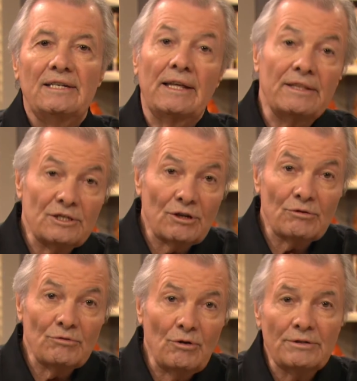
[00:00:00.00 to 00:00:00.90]
In
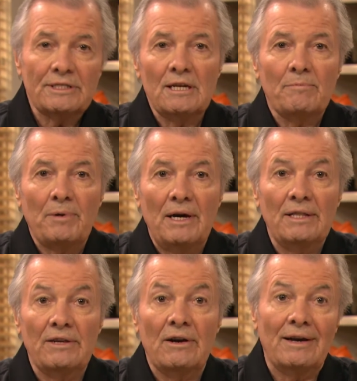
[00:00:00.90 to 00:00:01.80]
addition to non-stick
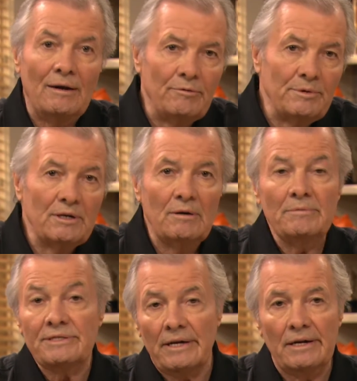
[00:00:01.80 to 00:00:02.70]
pan, there are
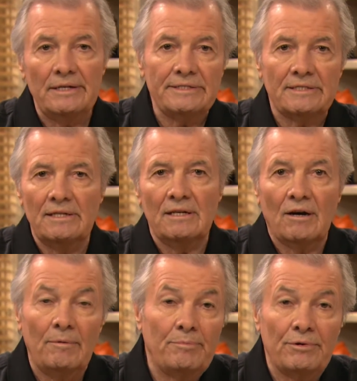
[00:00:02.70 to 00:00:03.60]
aluminum, stainless steel,
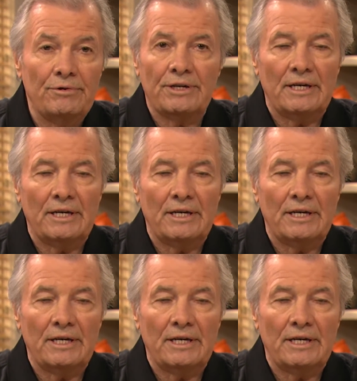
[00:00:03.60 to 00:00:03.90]
copper,